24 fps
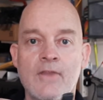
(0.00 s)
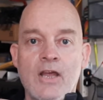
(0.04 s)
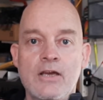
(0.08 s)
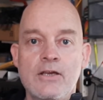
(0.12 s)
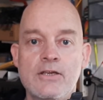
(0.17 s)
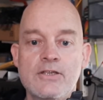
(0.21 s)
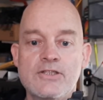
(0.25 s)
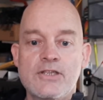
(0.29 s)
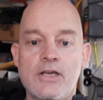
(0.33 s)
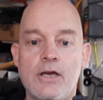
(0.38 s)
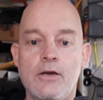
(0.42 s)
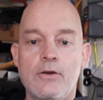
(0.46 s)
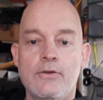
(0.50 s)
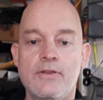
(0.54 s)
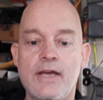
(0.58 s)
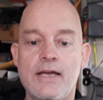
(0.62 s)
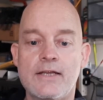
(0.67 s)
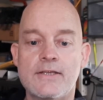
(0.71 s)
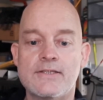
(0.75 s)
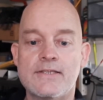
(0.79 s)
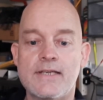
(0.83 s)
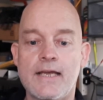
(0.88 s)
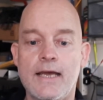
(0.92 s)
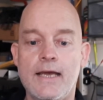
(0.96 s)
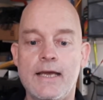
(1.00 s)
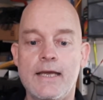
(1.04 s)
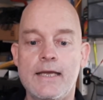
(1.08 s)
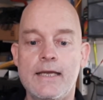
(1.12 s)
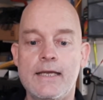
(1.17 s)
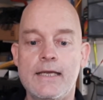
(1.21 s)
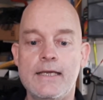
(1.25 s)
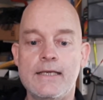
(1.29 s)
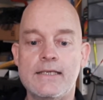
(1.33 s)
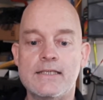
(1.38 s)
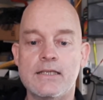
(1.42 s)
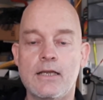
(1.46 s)
So that's
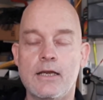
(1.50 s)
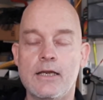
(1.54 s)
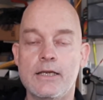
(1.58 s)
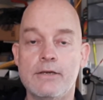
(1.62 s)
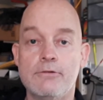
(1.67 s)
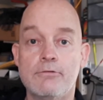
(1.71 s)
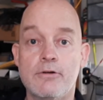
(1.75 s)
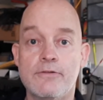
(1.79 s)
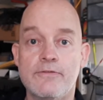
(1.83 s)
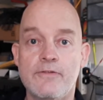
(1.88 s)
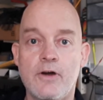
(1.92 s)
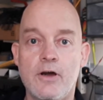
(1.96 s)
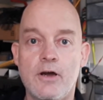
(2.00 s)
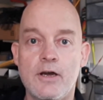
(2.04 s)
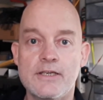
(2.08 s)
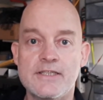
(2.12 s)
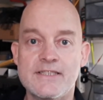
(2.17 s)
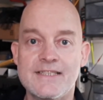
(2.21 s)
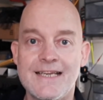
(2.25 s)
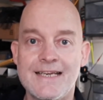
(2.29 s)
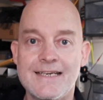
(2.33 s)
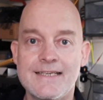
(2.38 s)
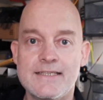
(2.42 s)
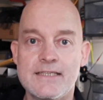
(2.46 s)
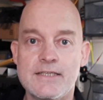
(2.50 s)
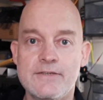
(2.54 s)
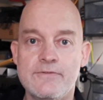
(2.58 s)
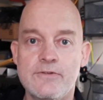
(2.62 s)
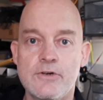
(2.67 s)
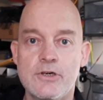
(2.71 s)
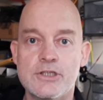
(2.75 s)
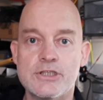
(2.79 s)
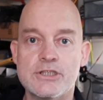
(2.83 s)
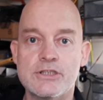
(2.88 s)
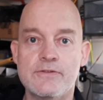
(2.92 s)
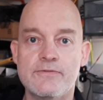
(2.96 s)
a slightly revised and edited
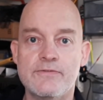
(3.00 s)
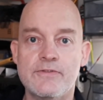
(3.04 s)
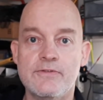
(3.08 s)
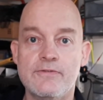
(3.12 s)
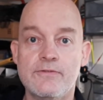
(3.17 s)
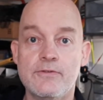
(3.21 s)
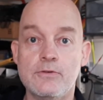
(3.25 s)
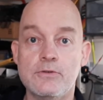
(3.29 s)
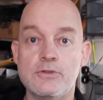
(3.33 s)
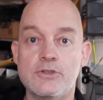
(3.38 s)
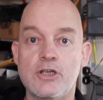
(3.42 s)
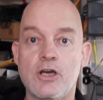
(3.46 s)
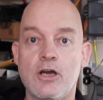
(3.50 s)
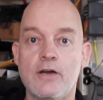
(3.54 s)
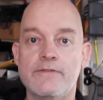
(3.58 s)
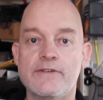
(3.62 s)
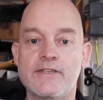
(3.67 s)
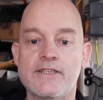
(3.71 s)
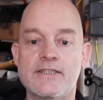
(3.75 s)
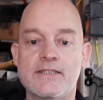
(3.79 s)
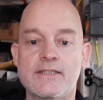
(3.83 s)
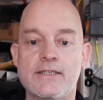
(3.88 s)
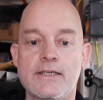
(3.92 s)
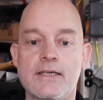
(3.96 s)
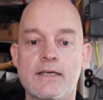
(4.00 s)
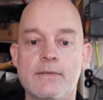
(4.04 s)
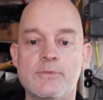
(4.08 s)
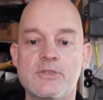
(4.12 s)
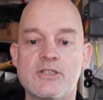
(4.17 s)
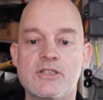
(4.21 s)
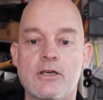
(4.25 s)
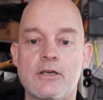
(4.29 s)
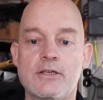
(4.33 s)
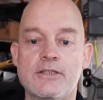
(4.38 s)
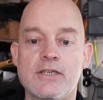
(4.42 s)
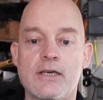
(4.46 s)
version of the full Jarvis
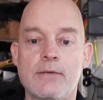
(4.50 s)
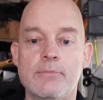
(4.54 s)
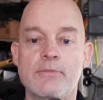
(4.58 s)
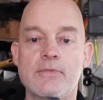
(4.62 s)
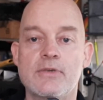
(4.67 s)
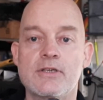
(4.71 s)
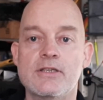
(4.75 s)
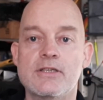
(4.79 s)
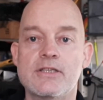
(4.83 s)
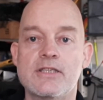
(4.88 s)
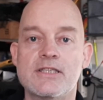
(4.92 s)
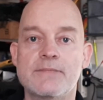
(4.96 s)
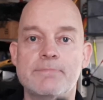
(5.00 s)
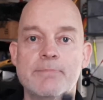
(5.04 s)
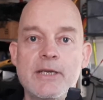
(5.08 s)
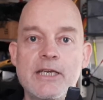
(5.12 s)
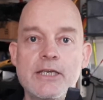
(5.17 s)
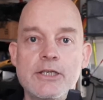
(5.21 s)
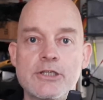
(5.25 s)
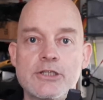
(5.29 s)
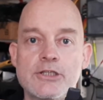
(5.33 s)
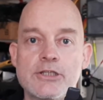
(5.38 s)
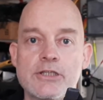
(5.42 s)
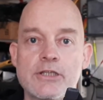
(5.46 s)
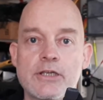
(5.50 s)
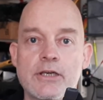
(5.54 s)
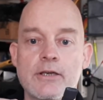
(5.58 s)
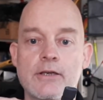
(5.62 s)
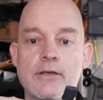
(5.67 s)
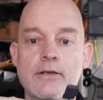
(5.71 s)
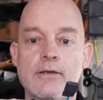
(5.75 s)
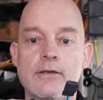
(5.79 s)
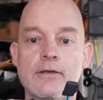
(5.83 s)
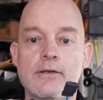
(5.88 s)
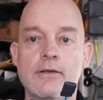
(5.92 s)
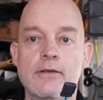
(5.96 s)
startup speech.
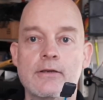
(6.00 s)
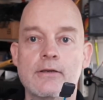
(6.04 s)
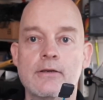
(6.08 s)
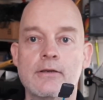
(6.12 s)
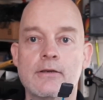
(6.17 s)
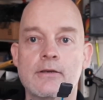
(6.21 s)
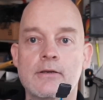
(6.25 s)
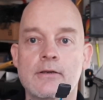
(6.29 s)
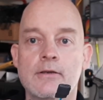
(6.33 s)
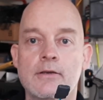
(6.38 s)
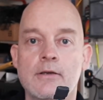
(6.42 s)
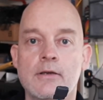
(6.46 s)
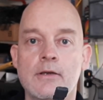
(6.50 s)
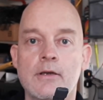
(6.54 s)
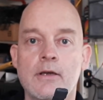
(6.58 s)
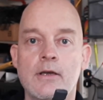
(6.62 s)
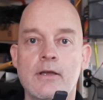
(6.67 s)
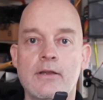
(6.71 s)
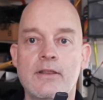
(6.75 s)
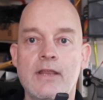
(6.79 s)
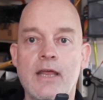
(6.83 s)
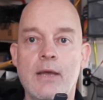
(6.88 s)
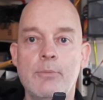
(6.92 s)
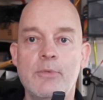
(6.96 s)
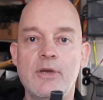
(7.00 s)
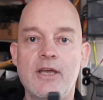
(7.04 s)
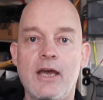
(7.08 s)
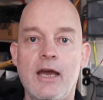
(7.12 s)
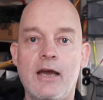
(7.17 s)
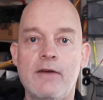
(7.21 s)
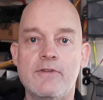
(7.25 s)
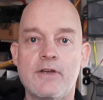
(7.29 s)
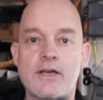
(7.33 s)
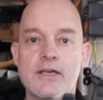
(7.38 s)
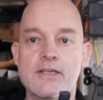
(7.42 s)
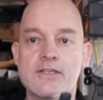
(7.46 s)
Then we
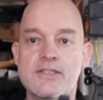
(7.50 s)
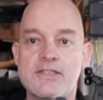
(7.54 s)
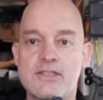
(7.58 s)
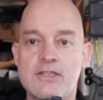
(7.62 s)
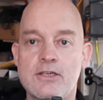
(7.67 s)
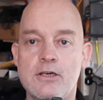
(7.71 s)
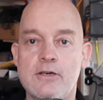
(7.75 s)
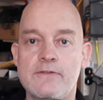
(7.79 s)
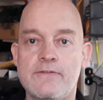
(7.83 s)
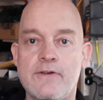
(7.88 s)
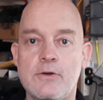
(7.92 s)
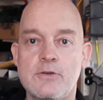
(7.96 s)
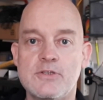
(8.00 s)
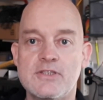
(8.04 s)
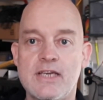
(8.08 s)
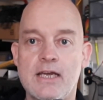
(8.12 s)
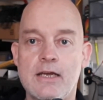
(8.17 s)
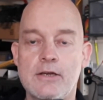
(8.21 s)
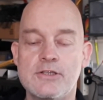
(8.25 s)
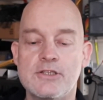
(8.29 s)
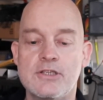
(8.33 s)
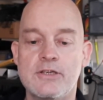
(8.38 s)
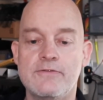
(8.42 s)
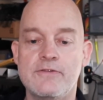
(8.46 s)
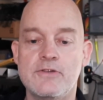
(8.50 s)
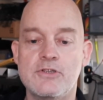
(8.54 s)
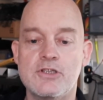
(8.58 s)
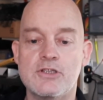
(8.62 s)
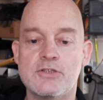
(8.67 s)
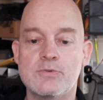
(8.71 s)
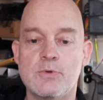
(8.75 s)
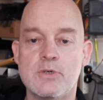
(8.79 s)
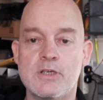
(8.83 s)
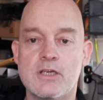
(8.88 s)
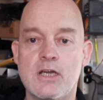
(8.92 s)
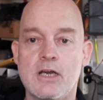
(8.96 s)
have like a servo sound, so if you
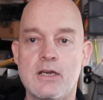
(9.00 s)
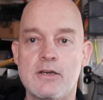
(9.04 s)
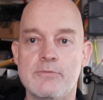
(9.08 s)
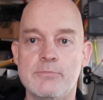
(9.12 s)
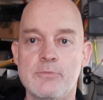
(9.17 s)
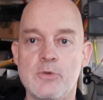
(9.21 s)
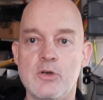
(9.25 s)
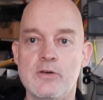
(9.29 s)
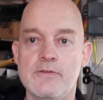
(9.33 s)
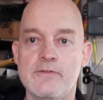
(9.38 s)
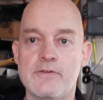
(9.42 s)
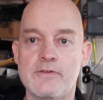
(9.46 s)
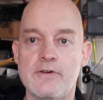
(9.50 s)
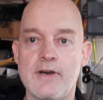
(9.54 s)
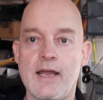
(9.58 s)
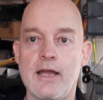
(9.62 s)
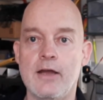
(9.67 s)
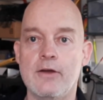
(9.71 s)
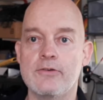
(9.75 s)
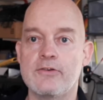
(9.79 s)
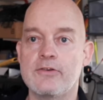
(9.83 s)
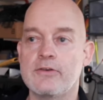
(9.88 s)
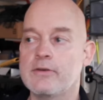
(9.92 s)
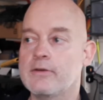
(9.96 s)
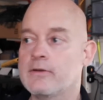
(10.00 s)
just want to kind of move around